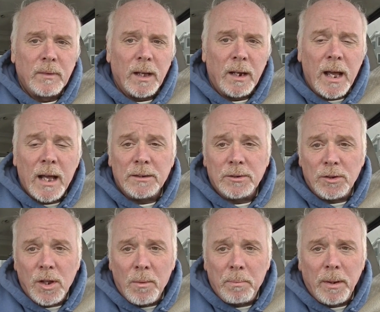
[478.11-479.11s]
And it has
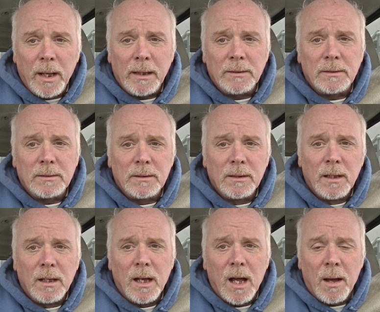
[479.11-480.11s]
no place
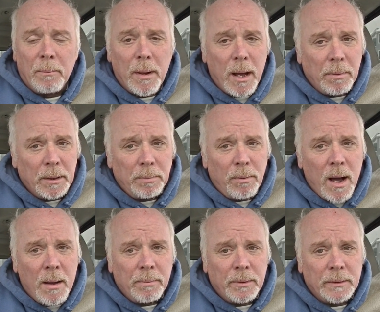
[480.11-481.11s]
on public
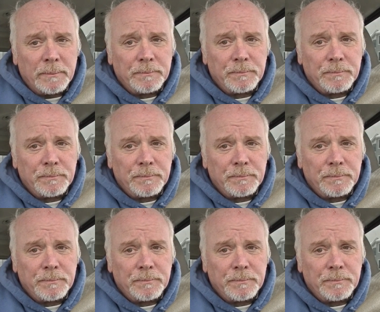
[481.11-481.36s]
property.